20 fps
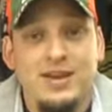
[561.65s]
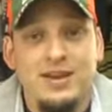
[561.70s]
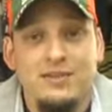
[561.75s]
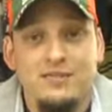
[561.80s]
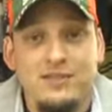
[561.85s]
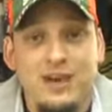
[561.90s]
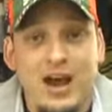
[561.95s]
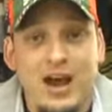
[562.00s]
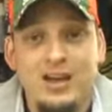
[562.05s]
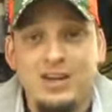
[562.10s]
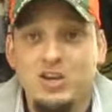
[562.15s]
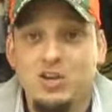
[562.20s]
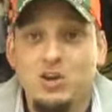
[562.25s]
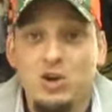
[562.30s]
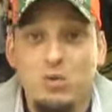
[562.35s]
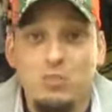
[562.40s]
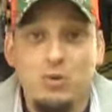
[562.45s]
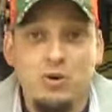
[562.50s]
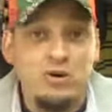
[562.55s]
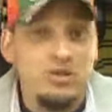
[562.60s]
If not, you
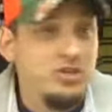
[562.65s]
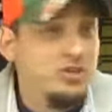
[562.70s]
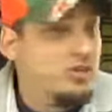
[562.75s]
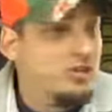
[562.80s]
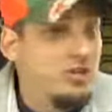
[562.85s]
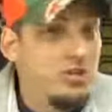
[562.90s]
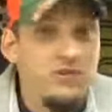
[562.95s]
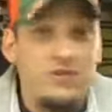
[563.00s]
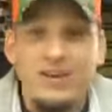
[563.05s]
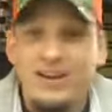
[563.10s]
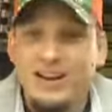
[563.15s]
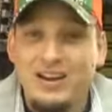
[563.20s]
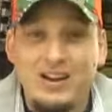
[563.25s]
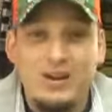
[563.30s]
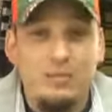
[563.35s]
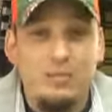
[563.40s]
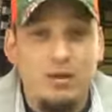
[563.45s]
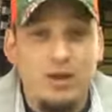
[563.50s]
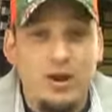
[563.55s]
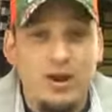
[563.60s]
go purchase, or you find
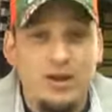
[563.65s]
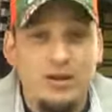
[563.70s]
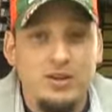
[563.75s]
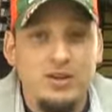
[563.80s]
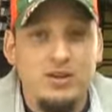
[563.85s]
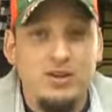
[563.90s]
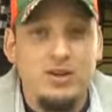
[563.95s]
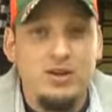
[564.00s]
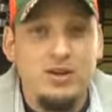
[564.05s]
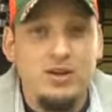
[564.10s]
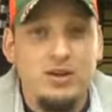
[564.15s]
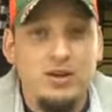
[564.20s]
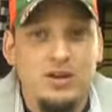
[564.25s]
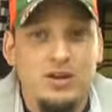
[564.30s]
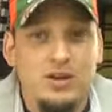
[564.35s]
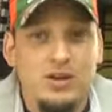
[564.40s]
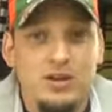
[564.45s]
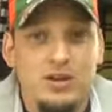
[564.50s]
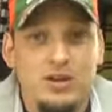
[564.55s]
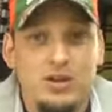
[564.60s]
any product, you need
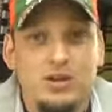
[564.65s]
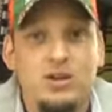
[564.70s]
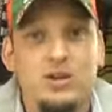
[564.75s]
to